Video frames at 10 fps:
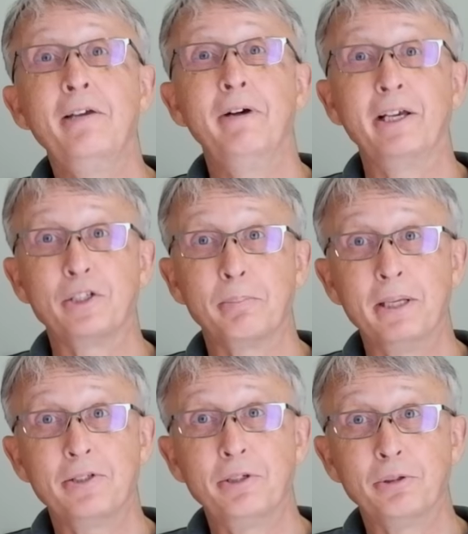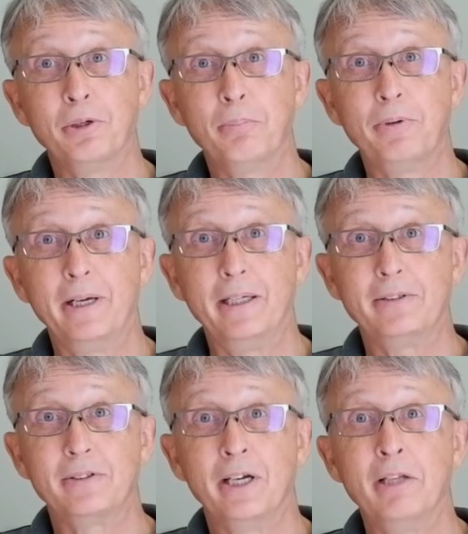they were expensive to
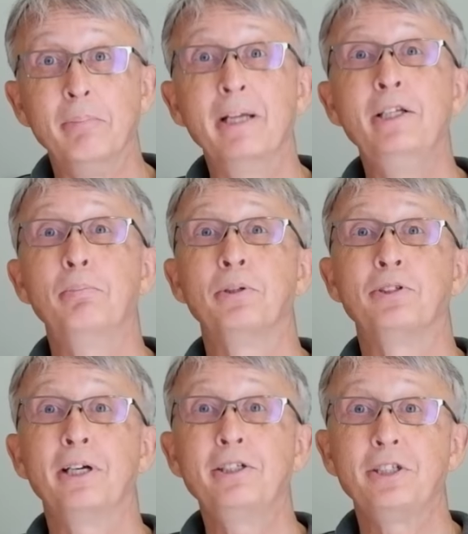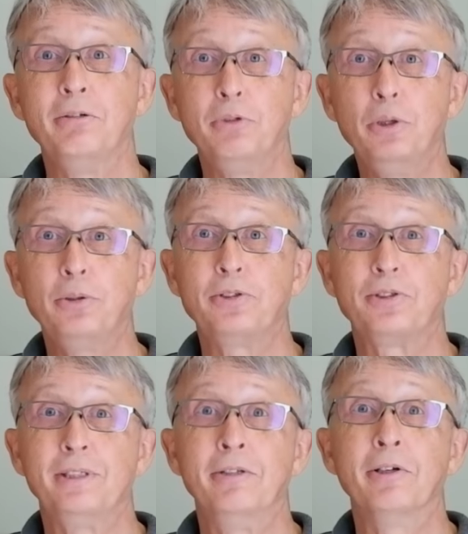operate and many potential
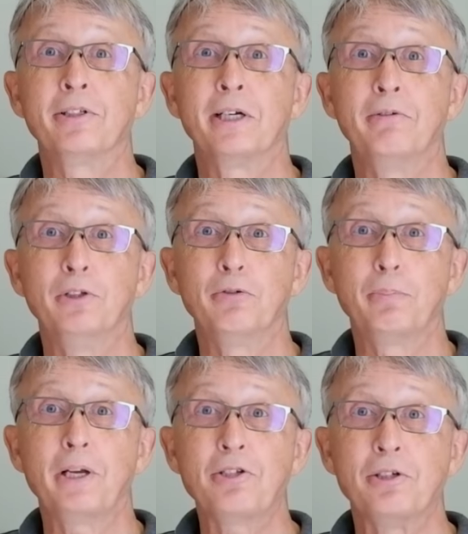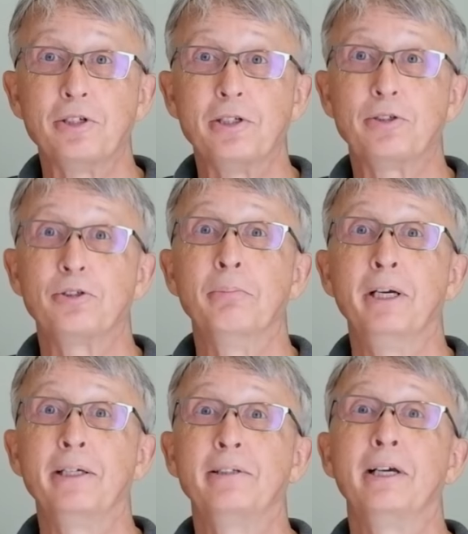routes did not have enough passengers to
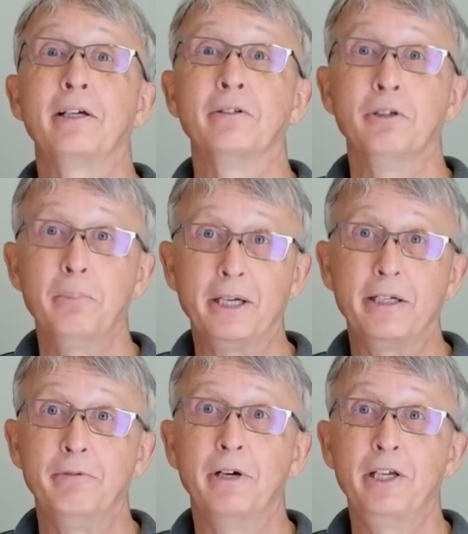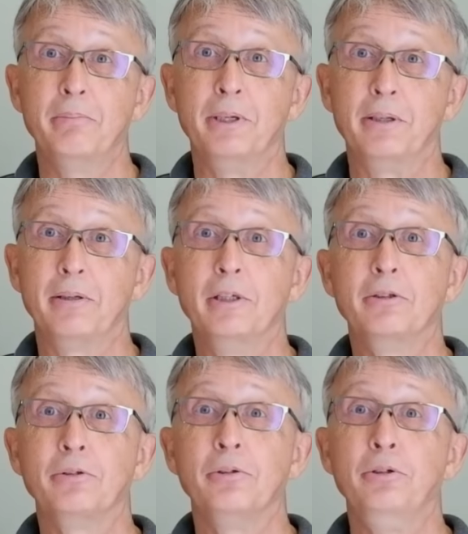make it economically viable
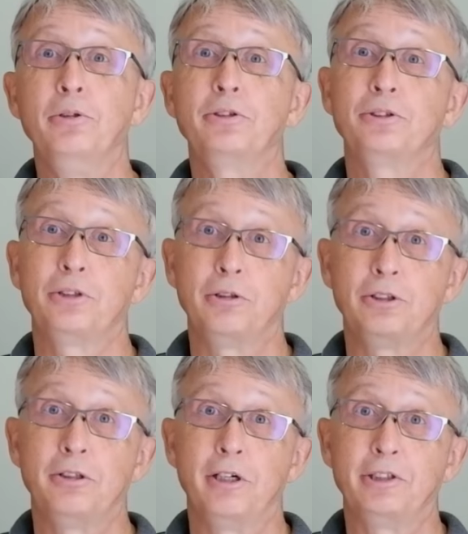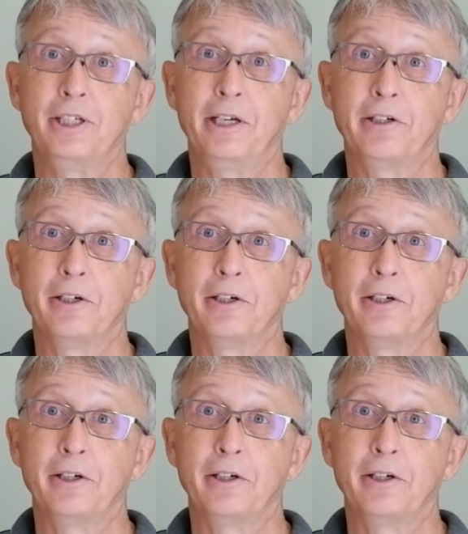to use such large